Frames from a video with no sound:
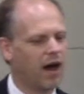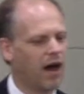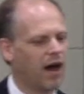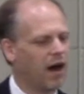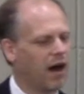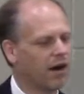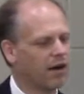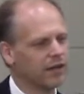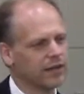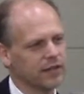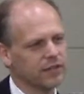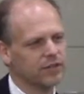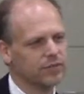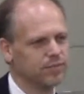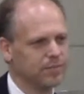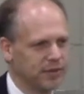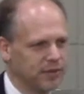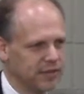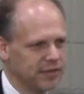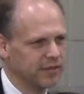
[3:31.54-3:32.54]
Our
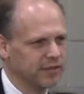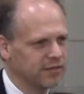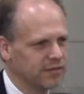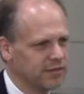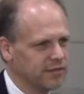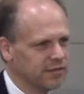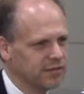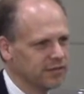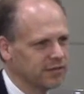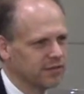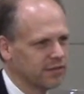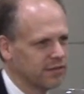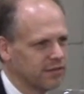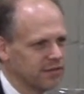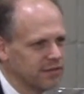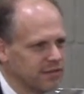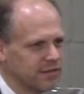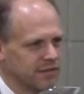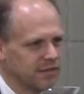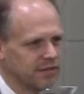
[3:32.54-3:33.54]
experiences
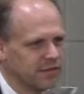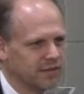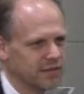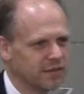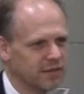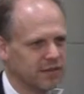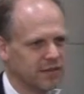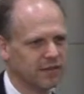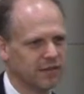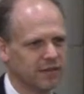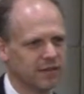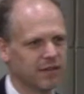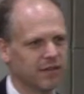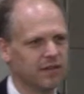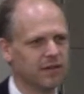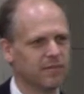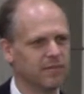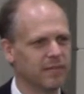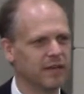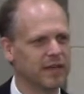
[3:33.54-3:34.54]

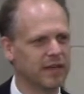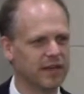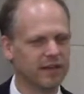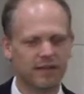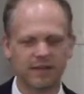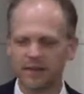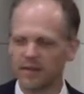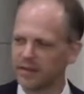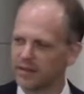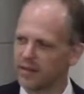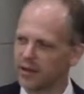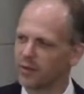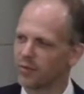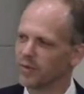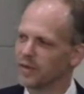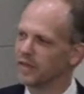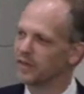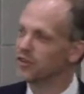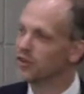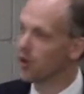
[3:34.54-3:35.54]
mean that
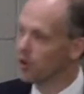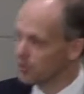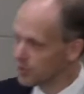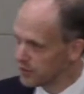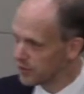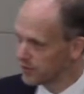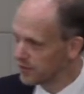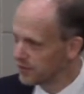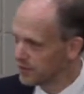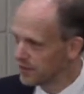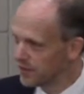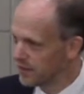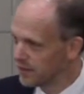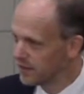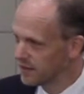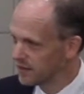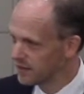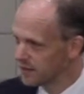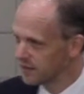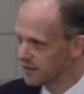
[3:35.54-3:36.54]
we know different
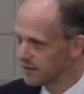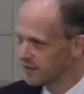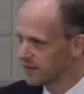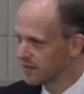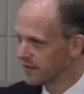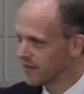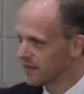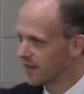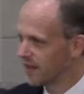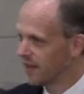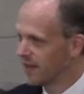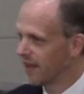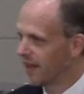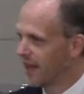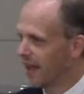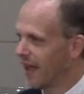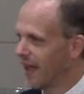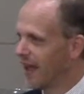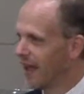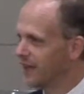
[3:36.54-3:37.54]
things
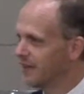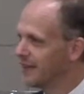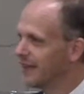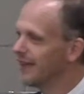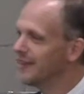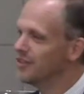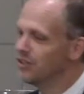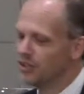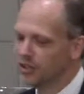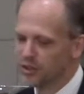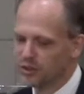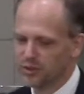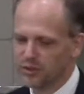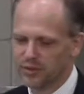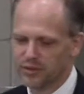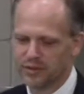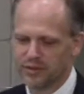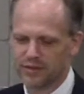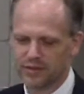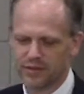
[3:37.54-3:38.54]
and can
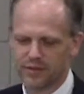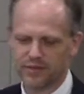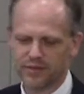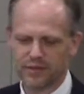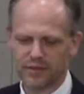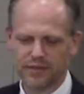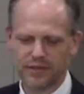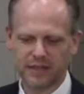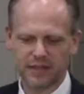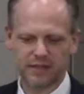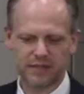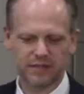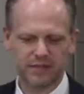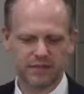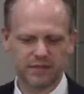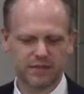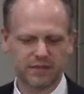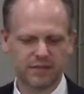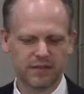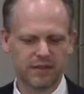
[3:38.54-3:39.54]
do different
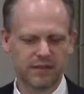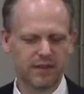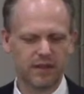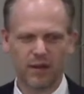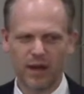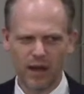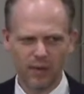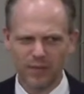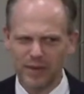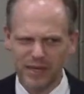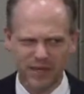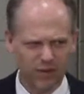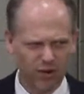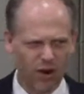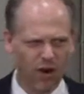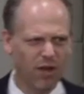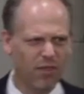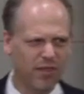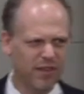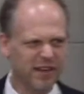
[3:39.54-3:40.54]
things. And we can
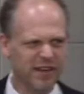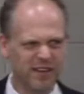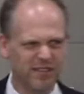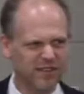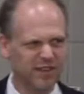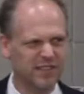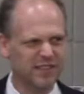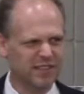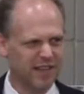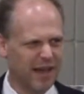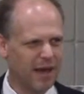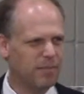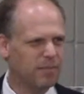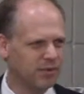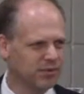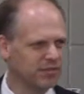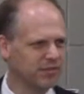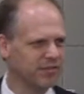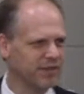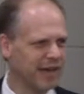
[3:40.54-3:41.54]
all think of
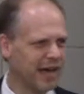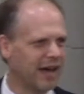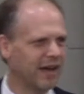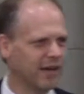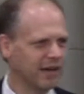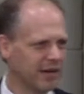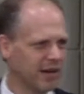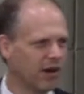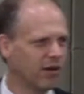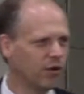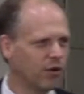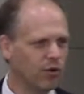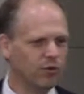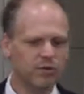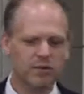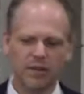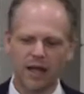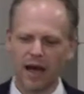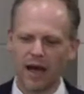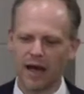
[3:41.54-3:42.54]
examples of that in our
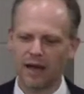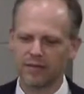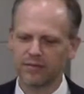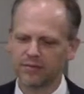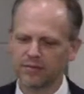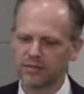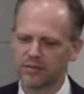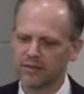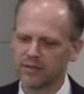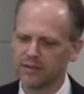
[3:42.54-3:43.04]
own lives.